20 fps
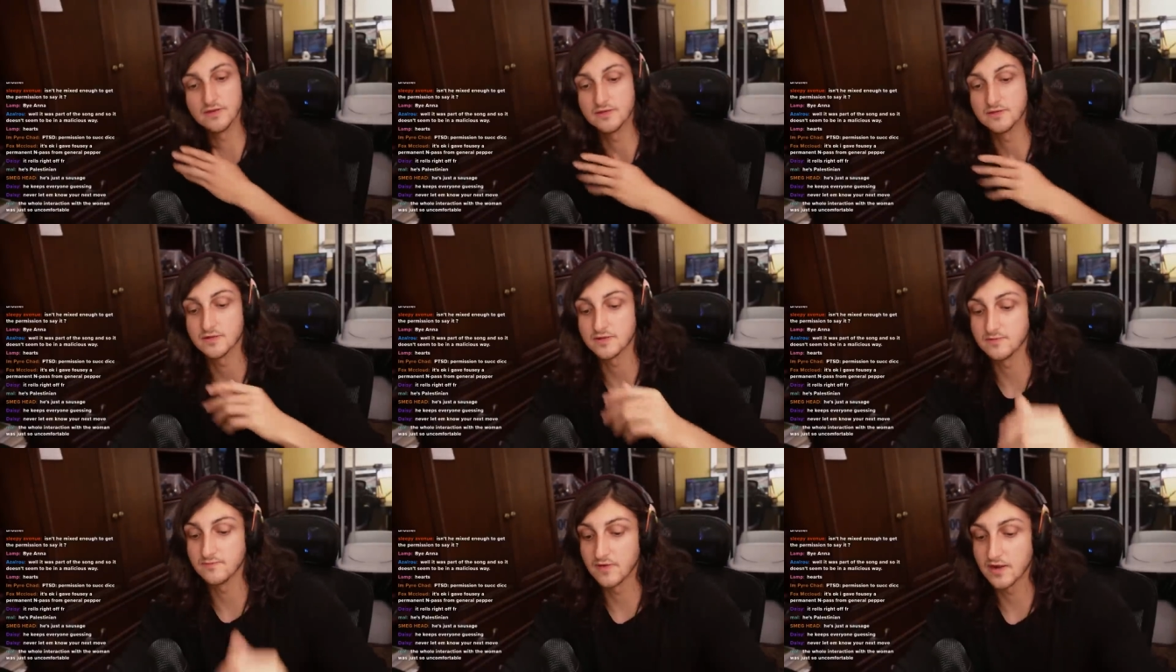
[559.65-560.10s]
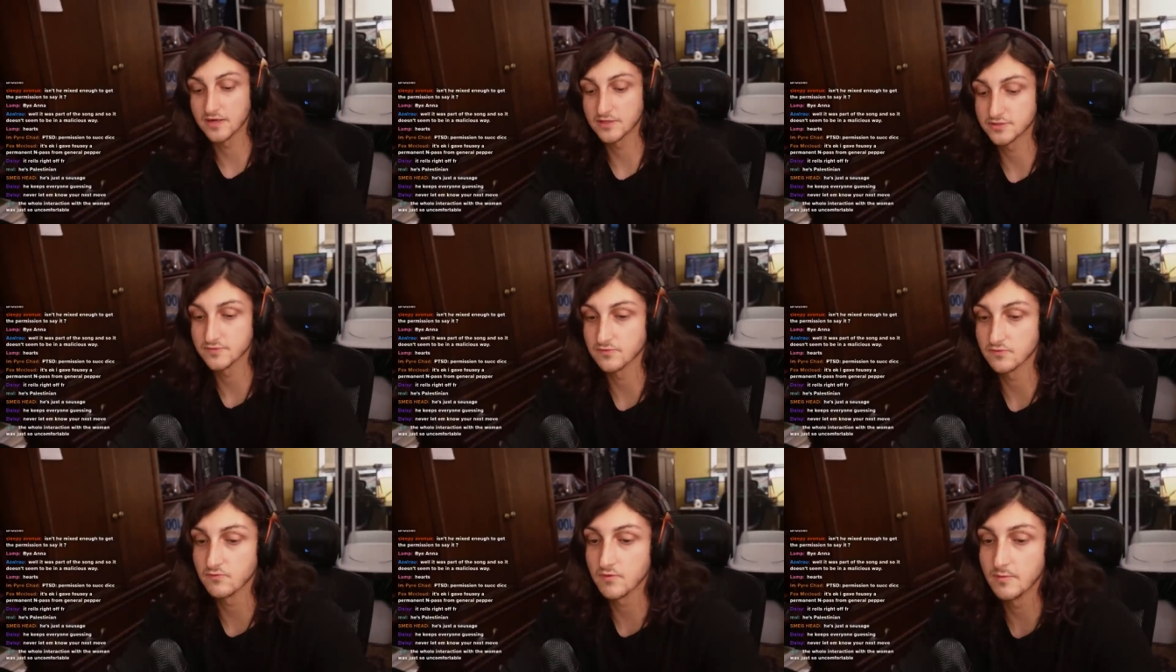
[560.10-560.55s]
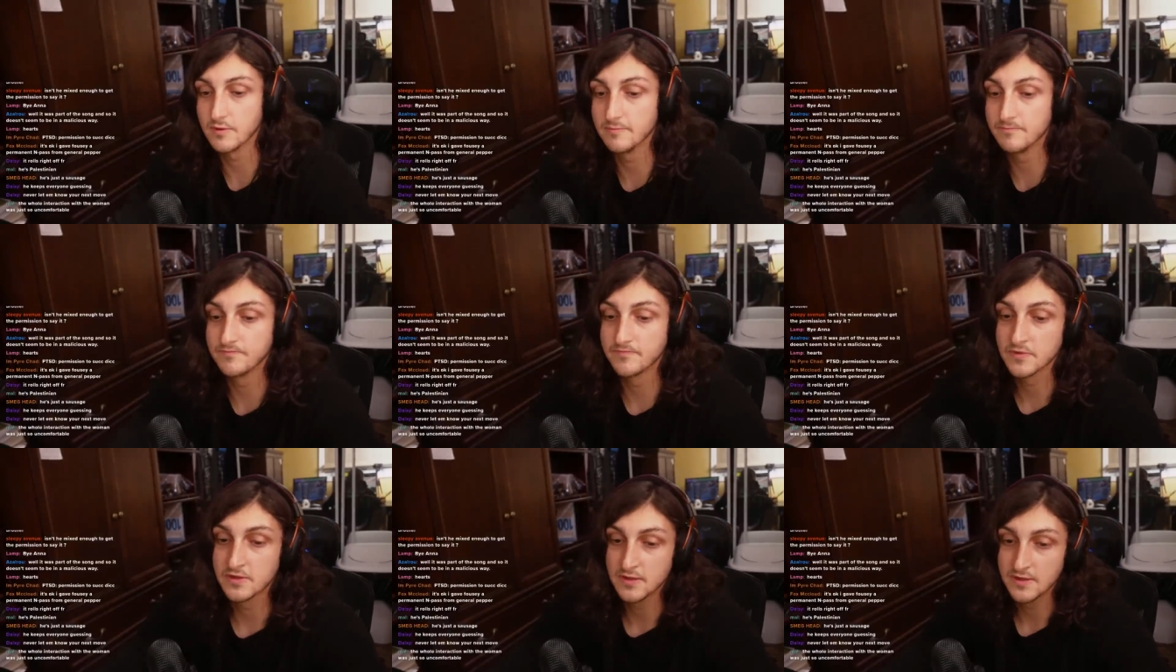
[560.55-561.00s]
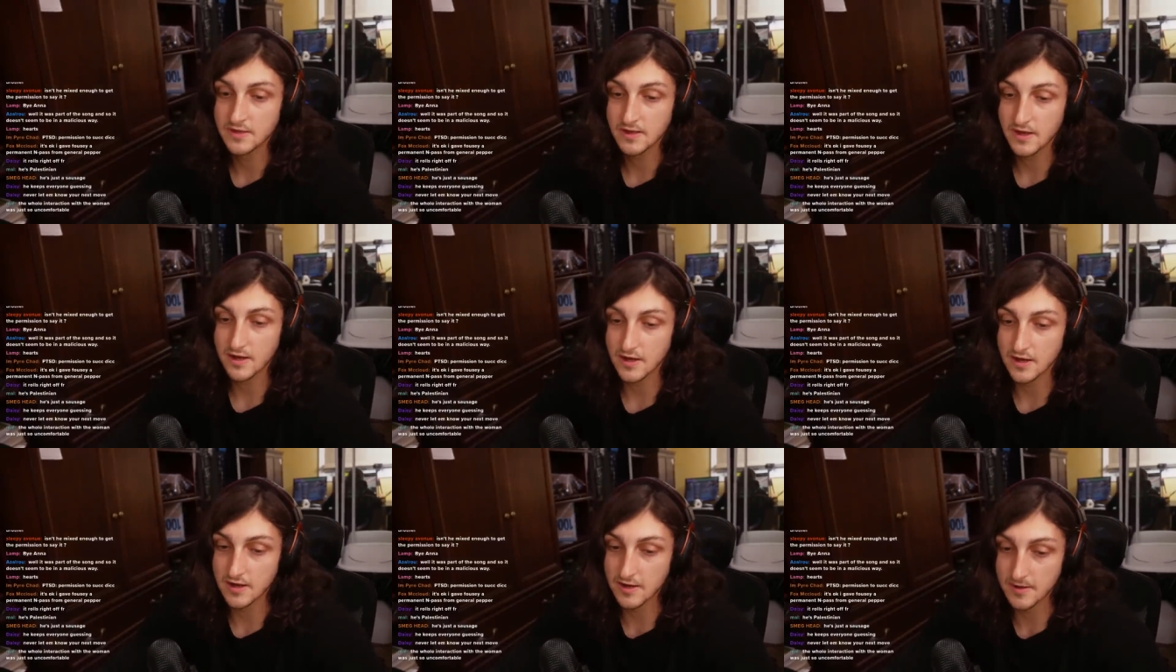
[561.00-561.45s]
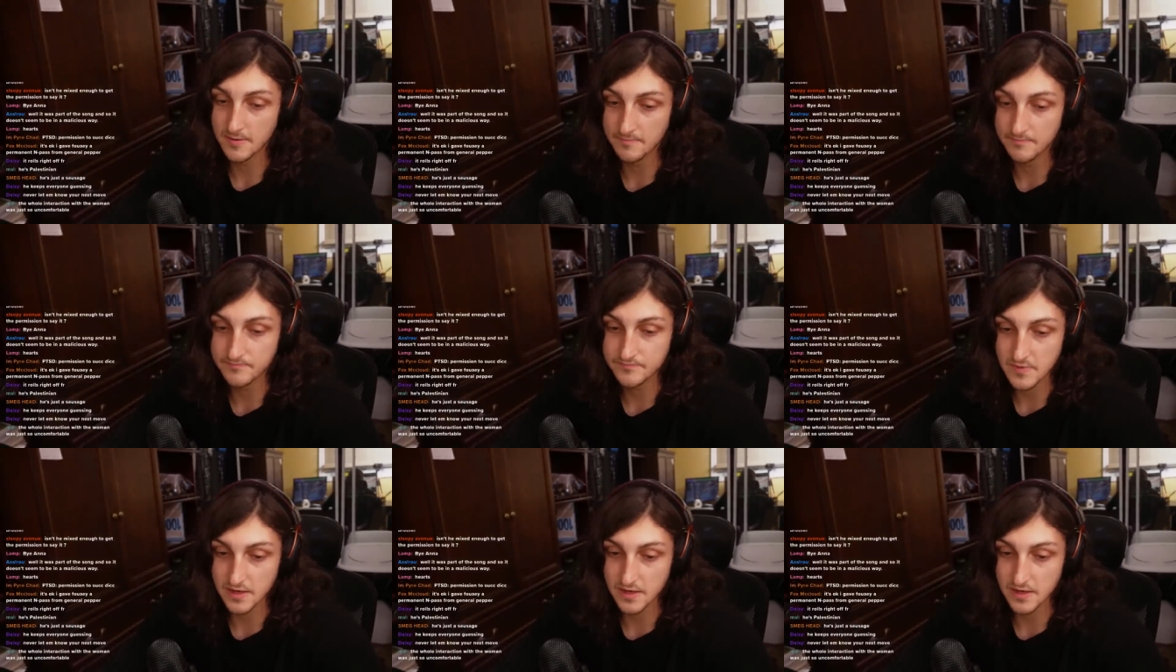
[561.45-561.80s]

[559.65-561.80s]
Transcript: he took advantage of the woman, um,